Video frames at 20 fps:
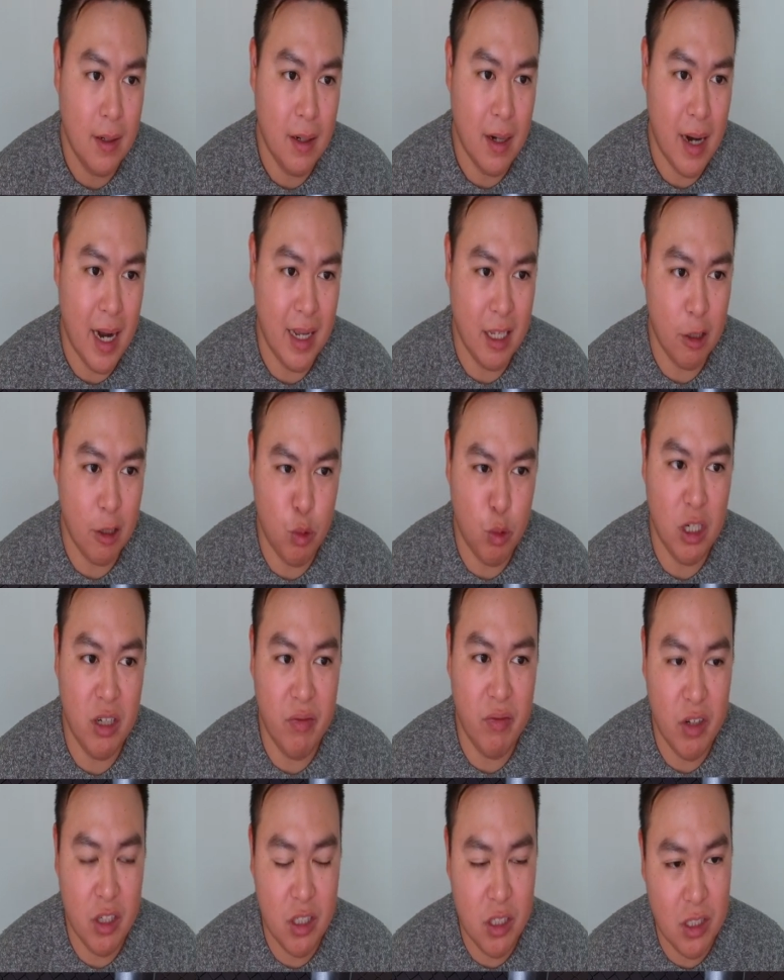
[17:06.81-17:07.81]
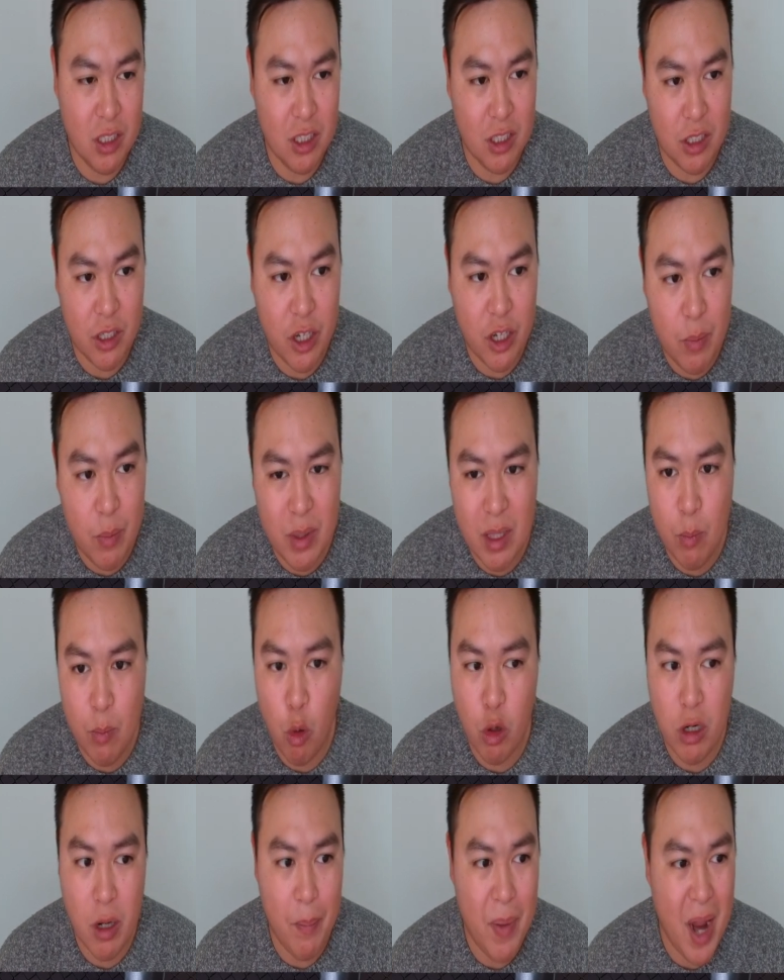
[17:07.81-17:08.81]
I think Ribovics is just going to be the
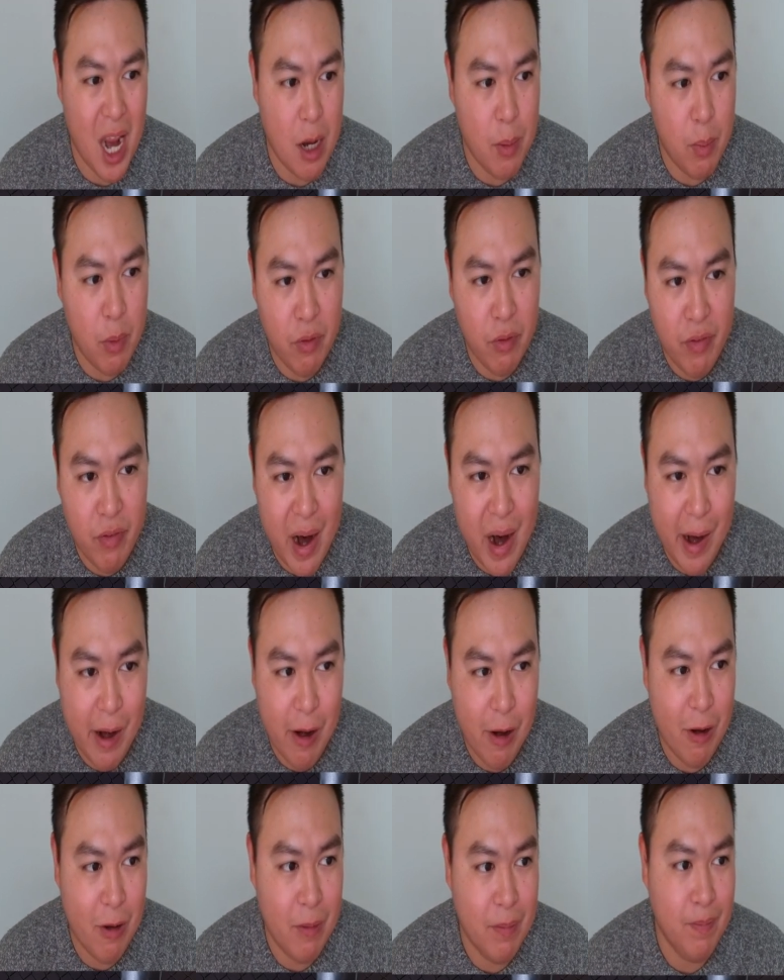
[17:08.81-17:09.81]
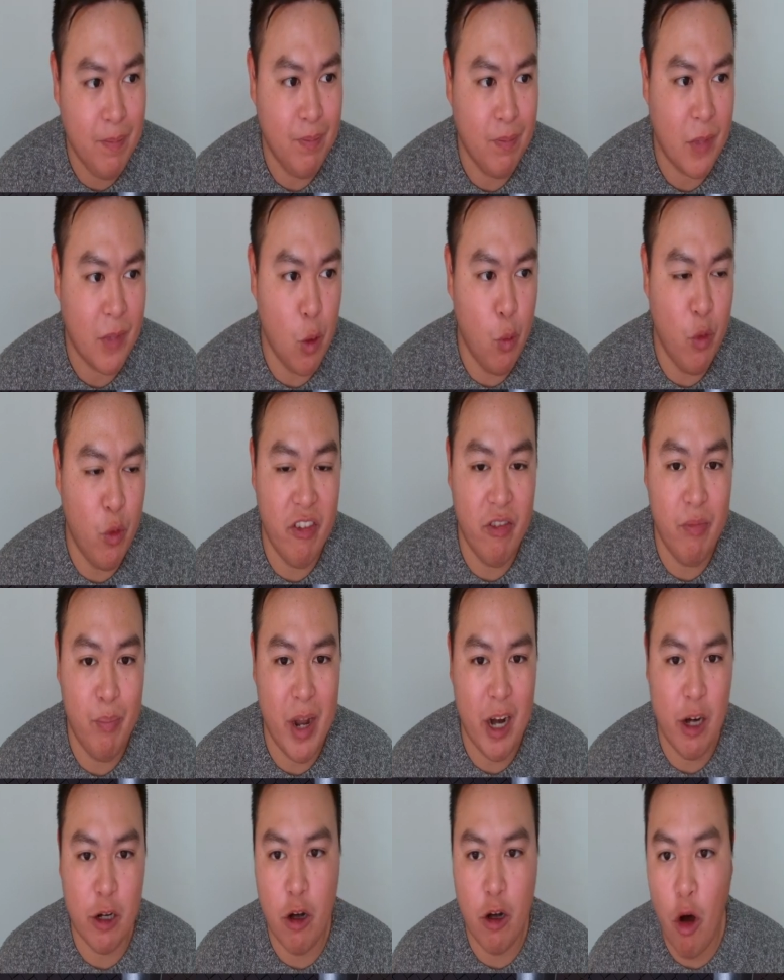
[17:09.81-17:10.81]
more dependable fighter with
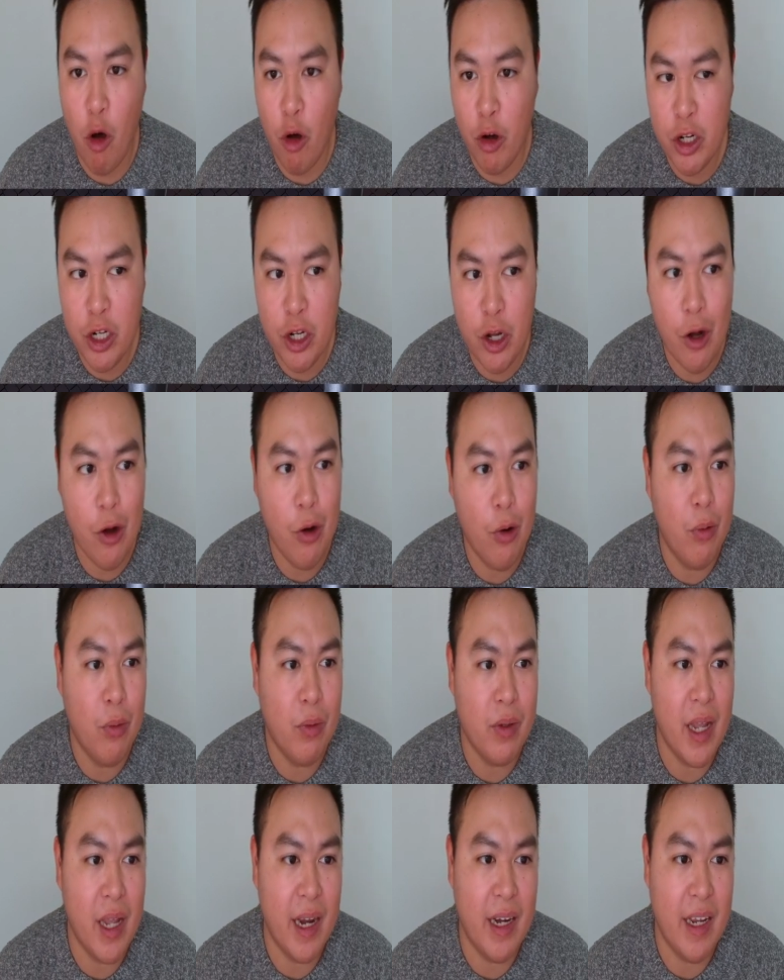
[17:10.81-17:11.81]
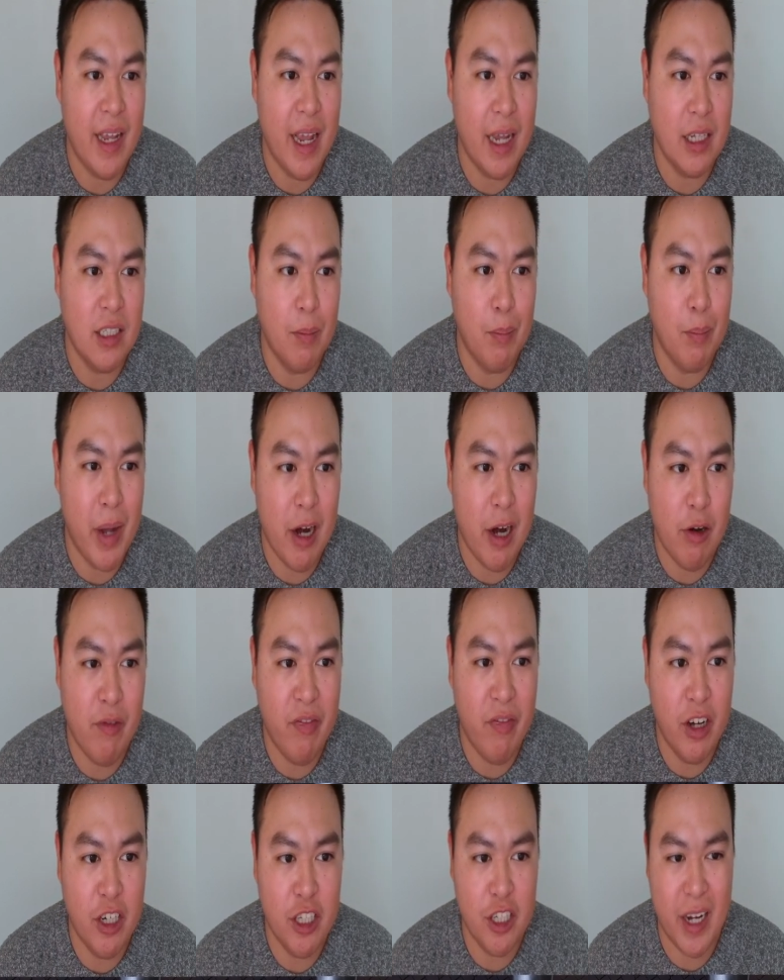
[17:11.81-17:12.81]
better cardio, and he has a better
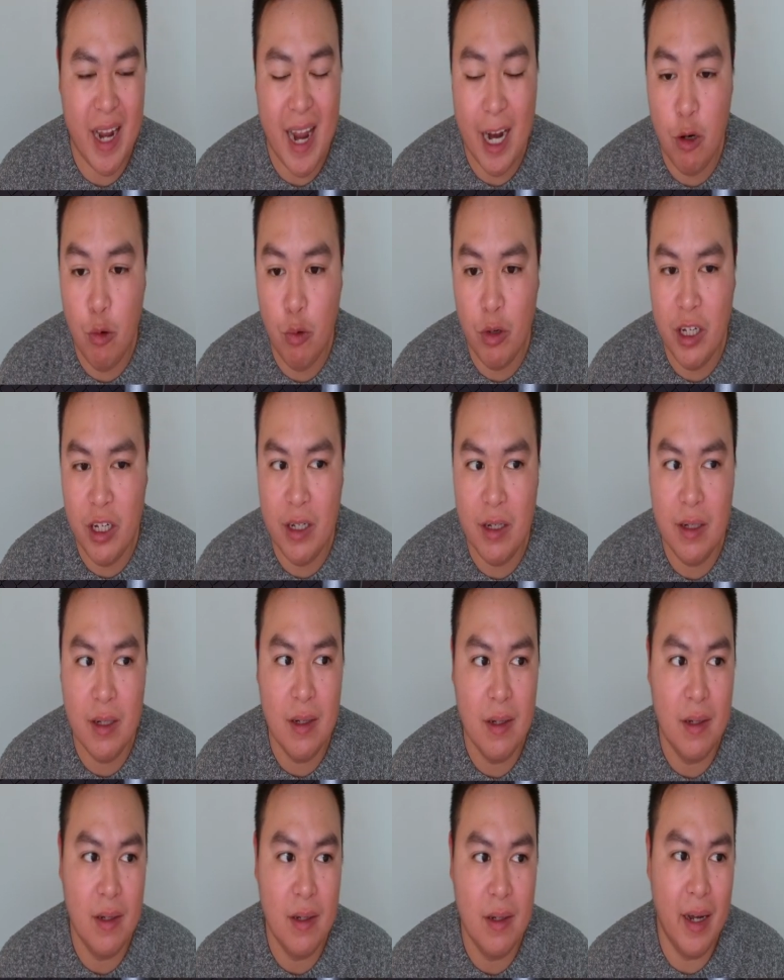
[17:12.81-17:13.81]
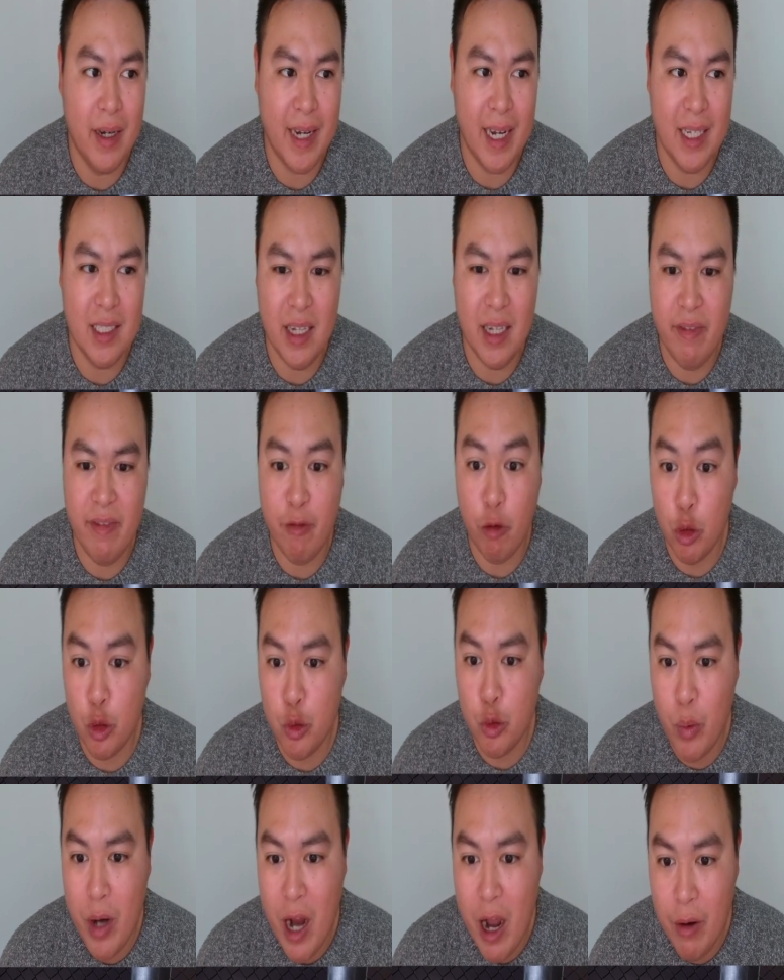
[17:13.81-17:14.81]
finishing equity against a
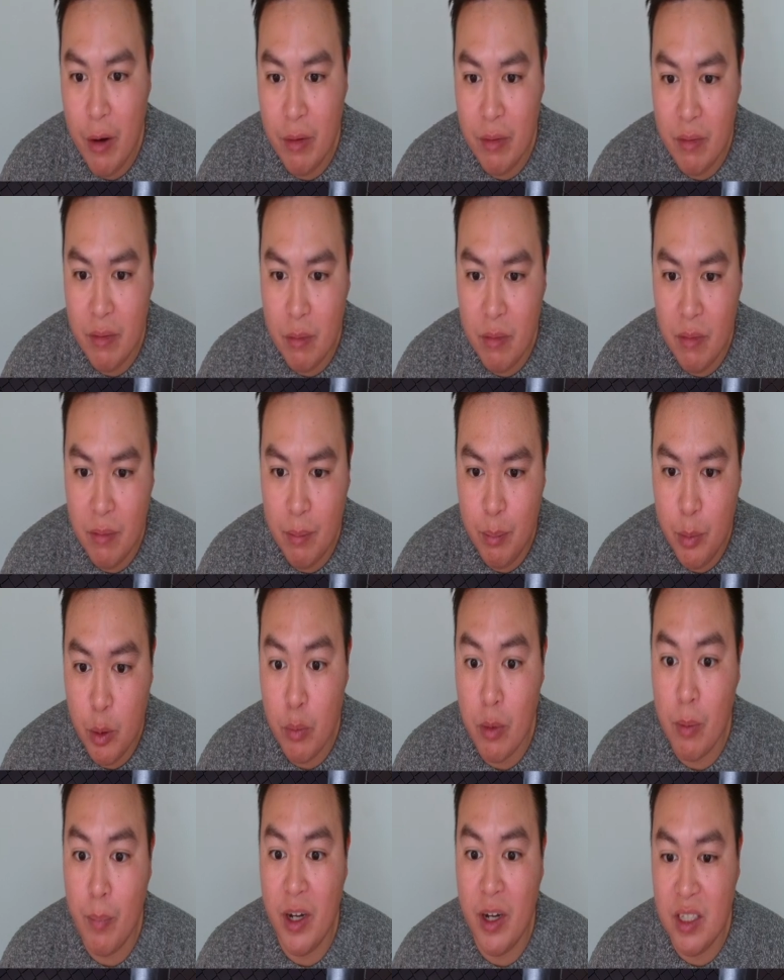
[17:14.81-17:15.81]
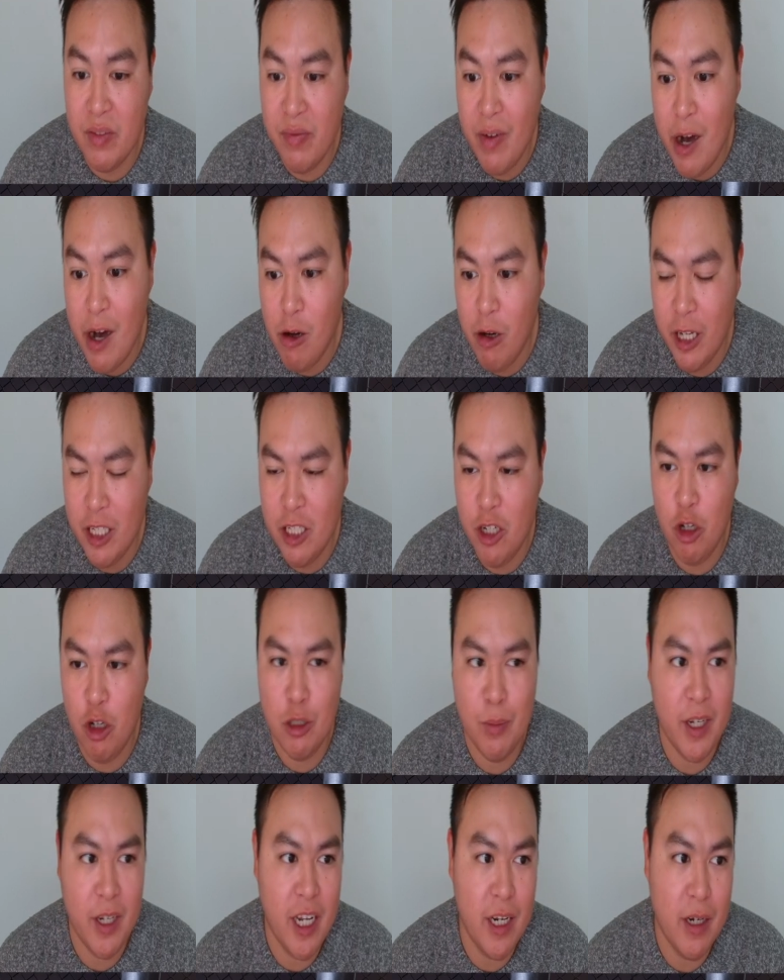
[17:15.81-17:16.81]
first round boom or bust fighter like
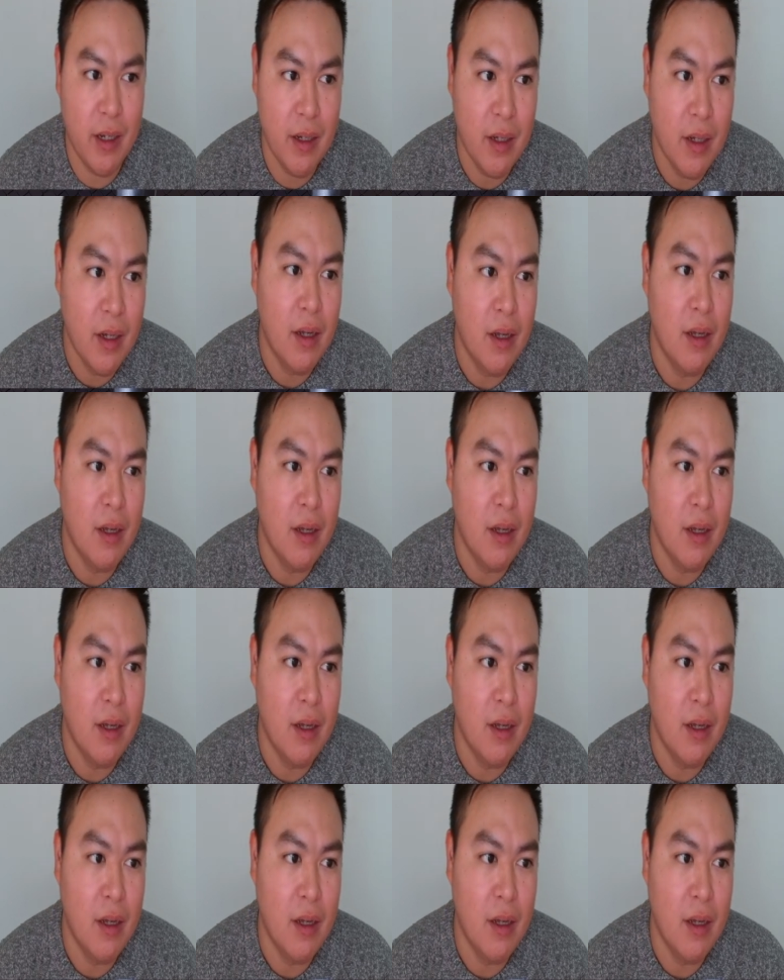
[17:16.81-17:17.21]
Terrance McKinney.